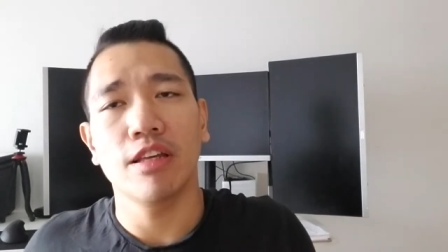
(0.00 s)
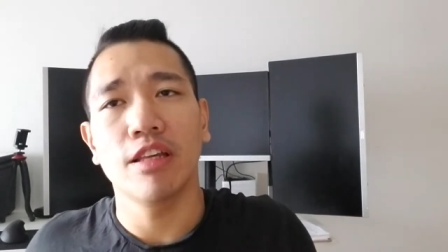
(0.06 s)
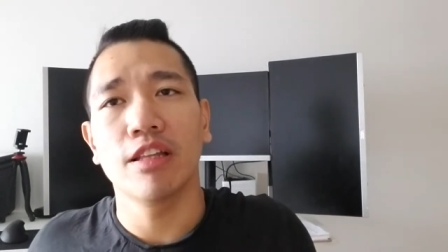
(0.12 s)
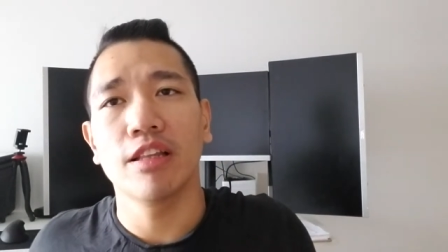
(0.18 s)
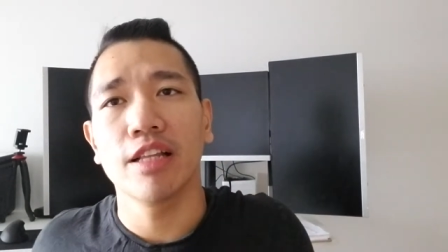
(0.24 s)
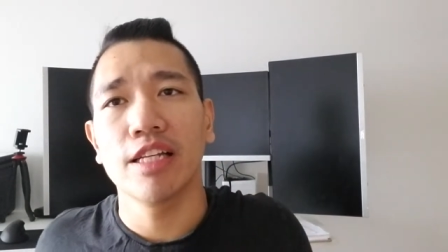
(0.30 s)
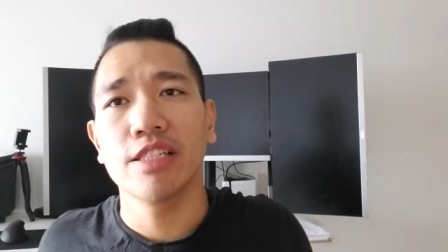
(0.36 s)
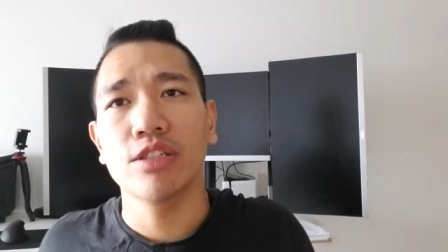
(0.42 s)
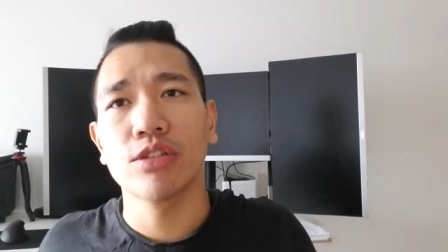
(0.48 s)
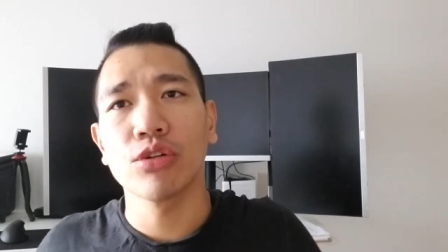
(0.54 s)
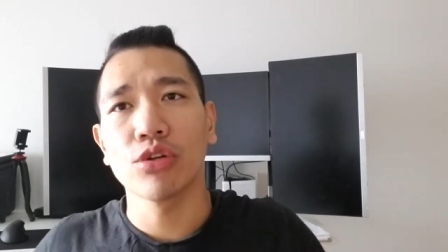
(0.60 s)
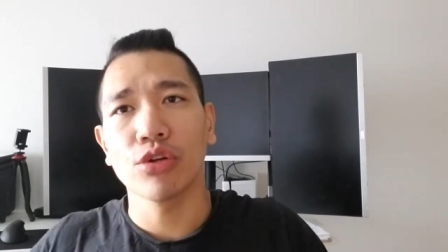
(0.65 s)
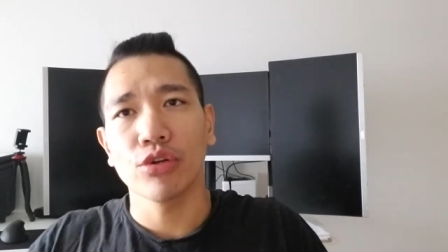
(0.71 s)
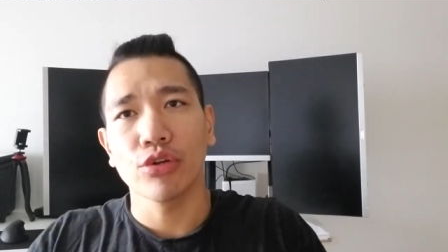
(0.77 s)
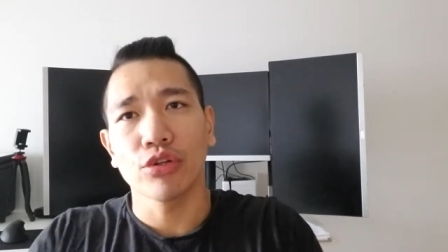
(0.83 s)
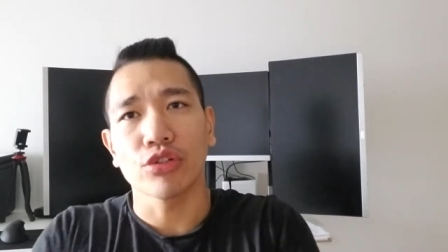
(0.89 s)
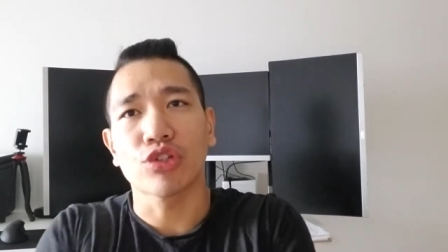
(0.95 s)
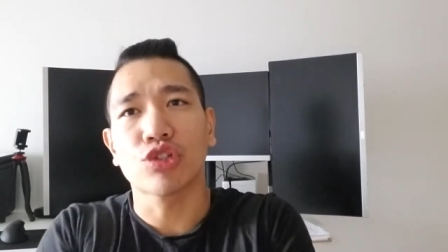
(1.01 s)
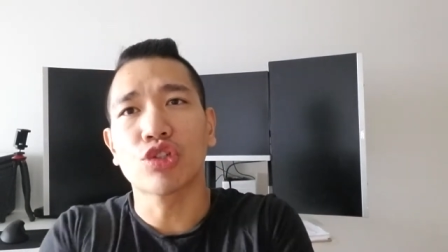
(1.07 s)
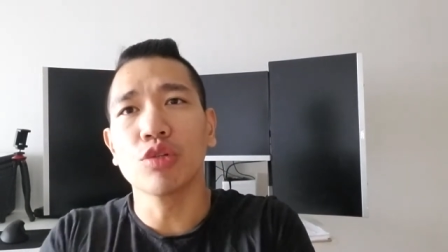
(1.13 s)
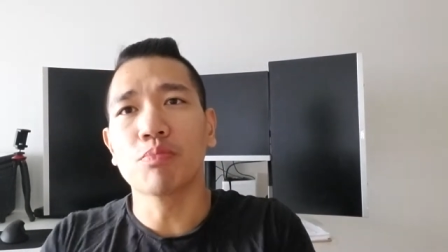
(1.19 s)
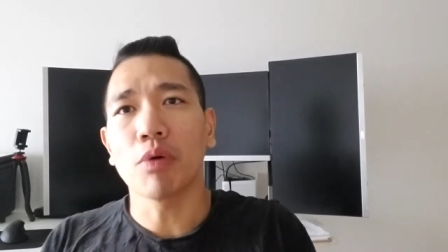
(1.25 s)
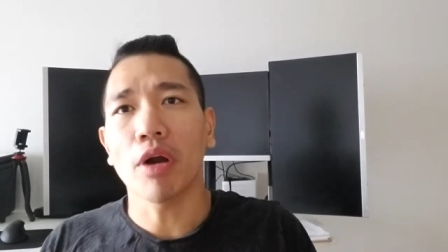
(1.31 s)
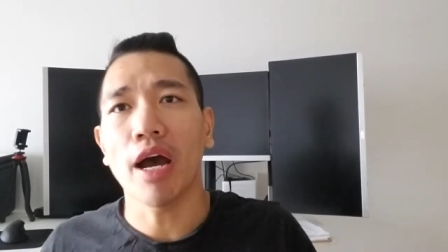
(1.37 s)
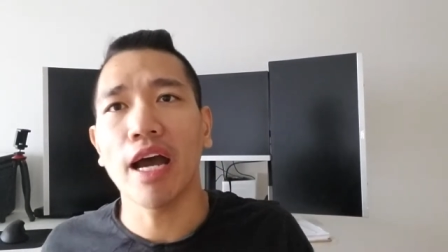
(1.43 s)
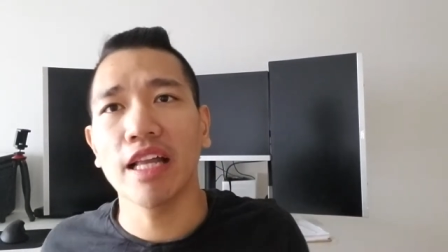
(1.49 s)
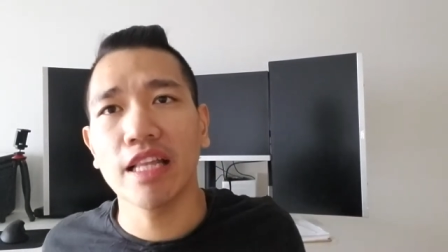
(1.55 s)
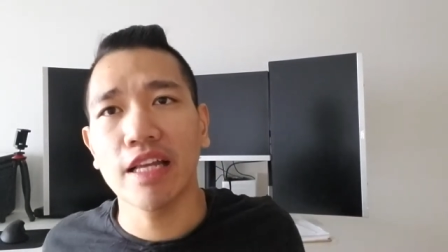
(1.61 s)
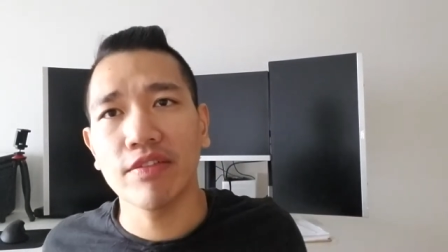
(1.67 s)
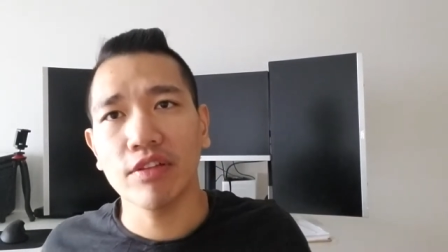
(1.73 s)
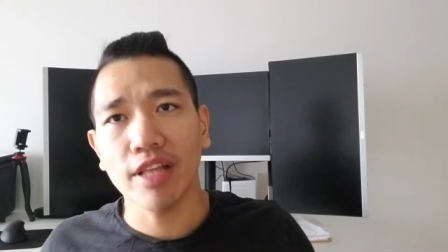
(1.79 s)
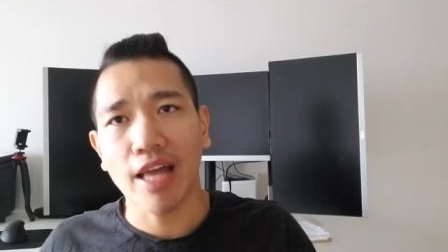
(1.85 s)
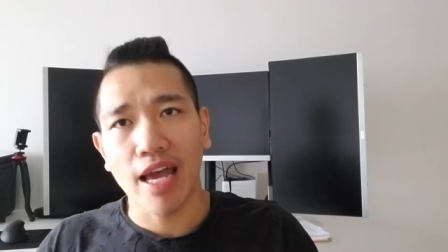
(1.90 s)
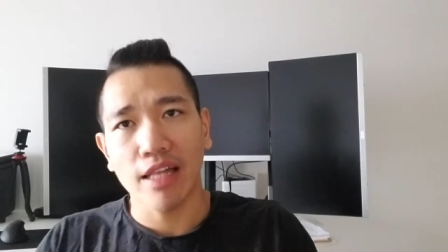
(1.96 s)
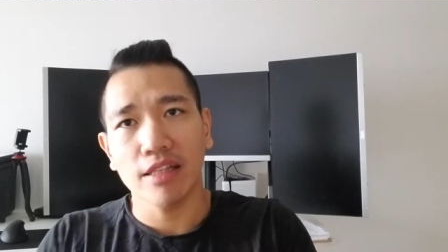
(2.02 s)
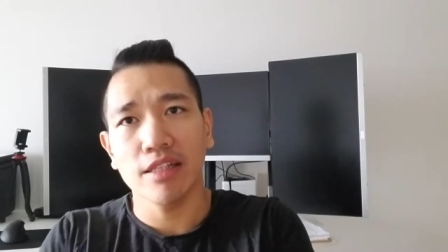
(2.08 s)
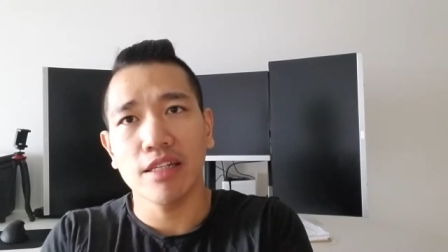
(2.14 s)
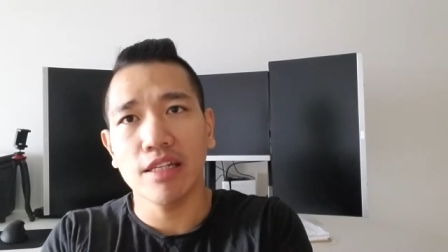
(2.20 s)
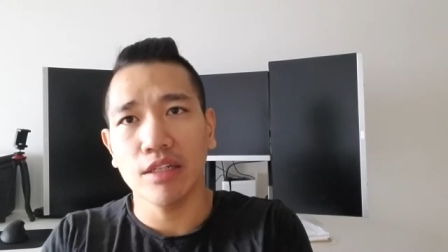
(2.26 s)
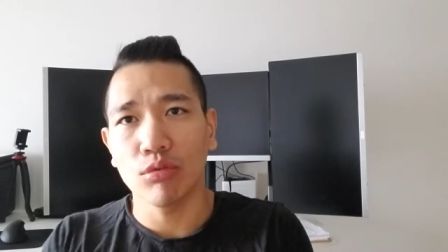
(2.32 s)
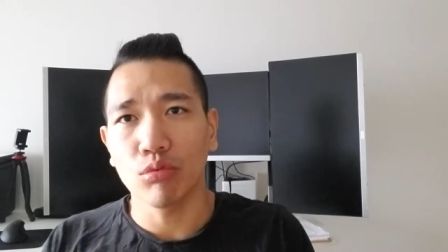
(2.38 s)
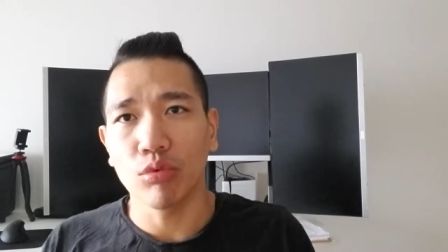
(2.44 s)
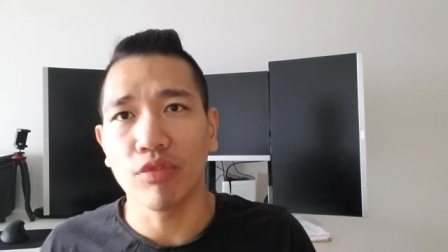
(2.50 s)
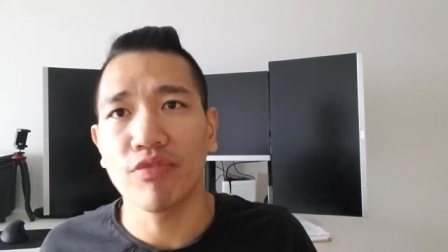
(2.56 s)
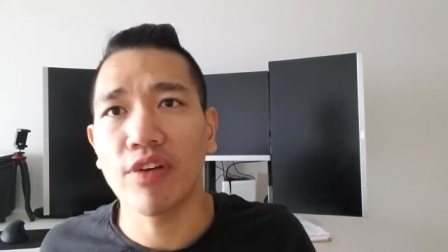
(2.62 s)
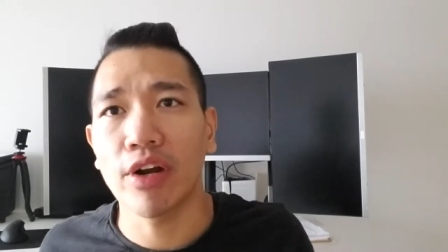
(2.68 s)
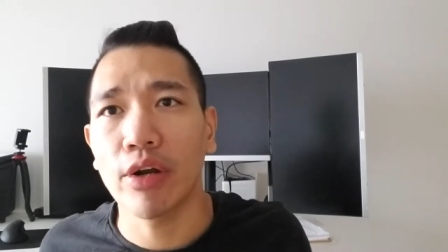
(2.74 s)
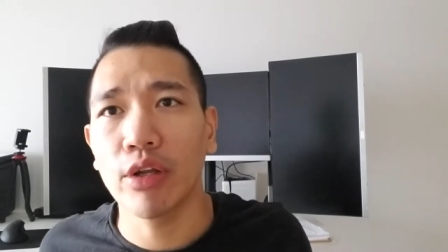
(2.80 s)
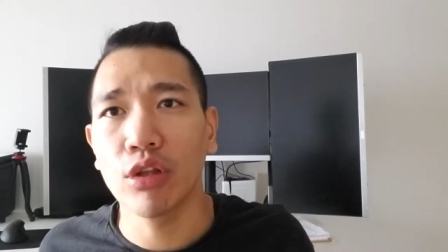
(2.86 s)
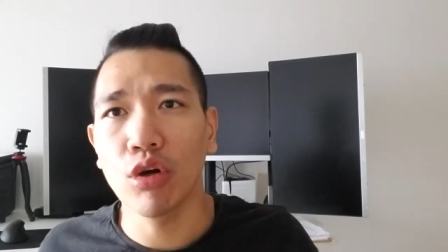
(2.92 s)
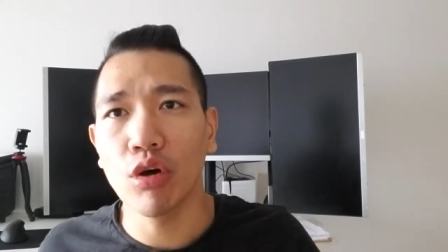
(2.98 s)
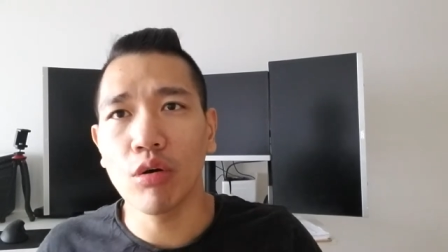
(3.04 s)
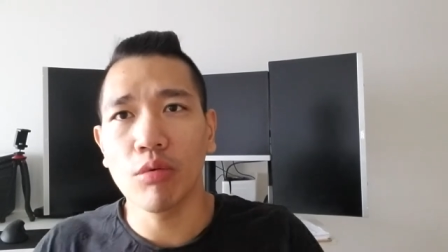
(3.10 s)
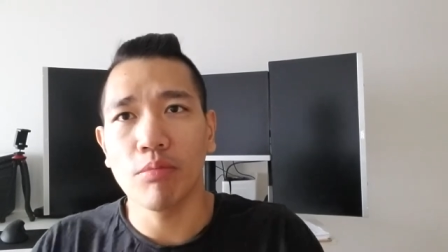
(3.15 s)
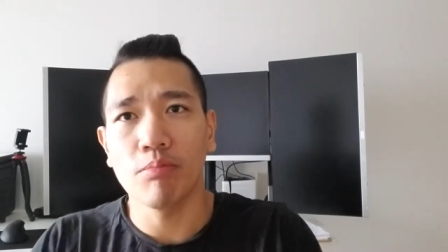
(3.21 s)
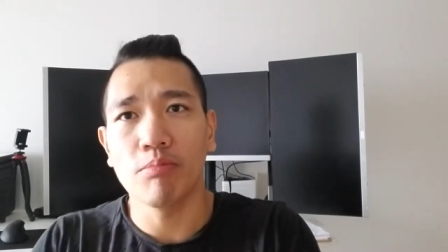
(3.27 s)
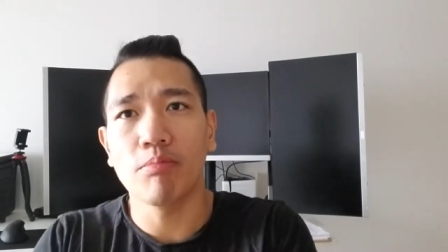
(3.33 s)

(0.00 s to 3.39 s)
unless you're you're super high level athlete with very low